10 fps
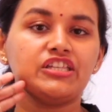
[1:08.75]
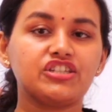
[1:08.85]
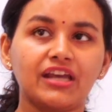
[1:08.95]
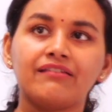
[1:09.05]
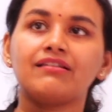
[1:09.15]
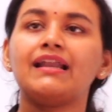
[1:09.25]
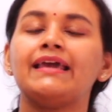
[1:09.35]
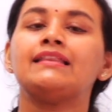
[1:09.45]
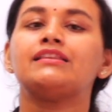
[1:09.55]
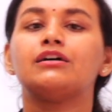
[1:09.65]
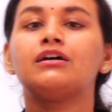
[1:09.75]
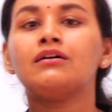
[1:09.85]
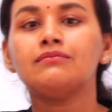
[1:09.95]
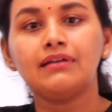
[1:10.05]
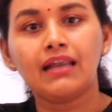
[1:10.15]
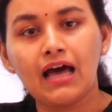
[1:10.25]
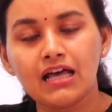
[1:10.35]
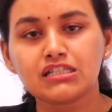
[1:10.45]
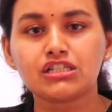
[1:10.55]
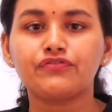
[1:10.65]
Generally, in the last